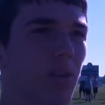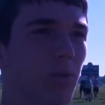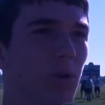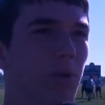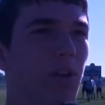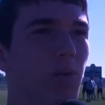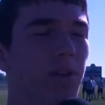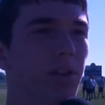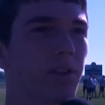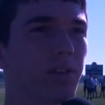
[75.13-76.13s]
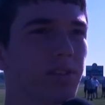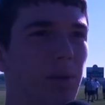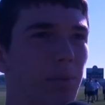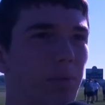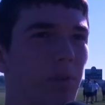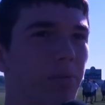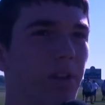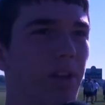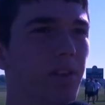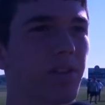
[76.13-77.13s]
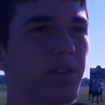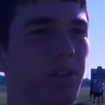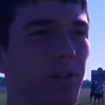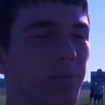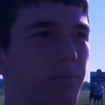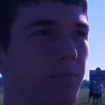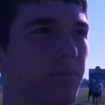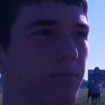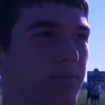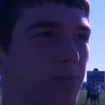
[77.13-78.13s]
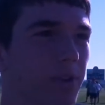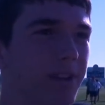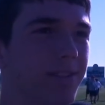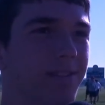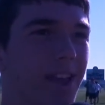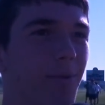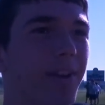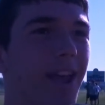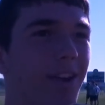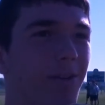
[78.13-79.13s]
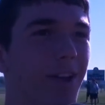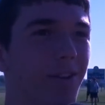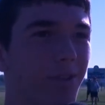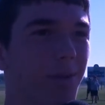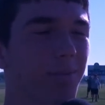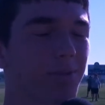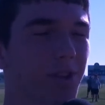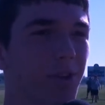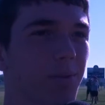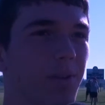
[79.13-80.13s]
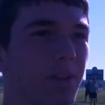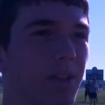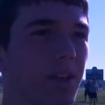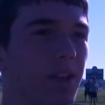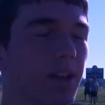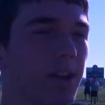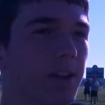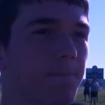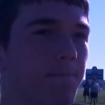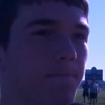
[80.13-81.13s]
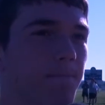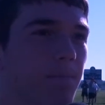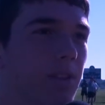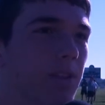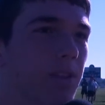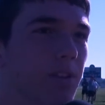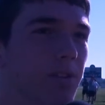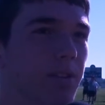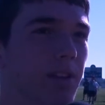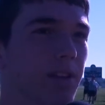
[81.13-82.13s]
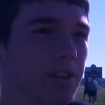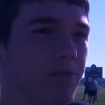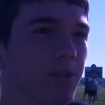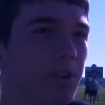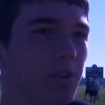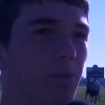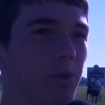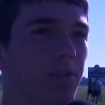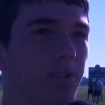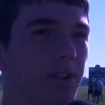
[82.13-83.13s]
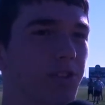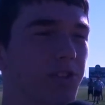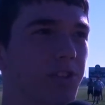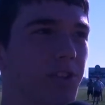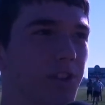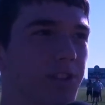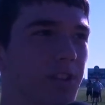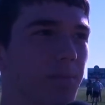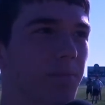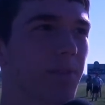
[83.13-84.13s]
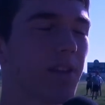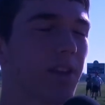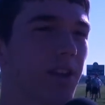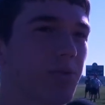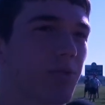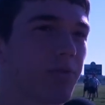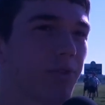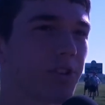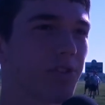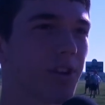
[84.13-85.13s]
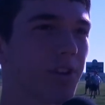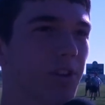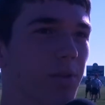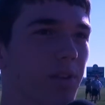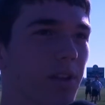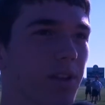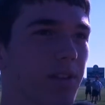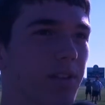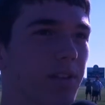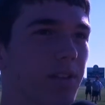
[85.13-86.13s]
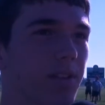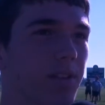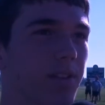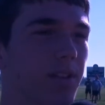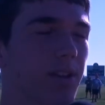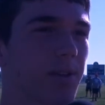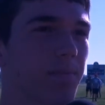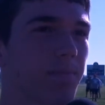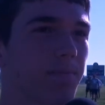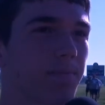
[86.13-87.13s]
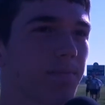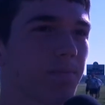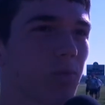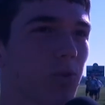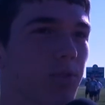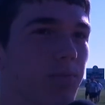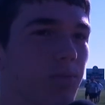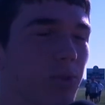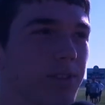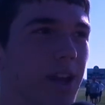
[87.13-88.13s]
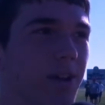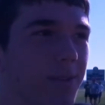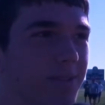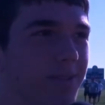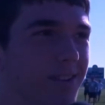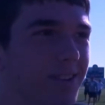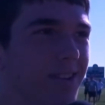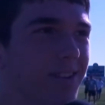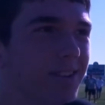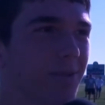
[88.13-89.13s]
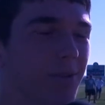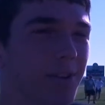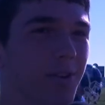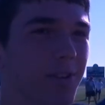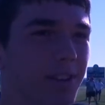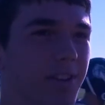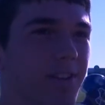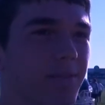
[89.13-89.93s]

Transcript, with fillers: Well, we know we can step up to the plate and you know we can we can handle handle them. So um, you know if we know we're just as good as them, it's really frustrating knowing that um, we're we're down really early.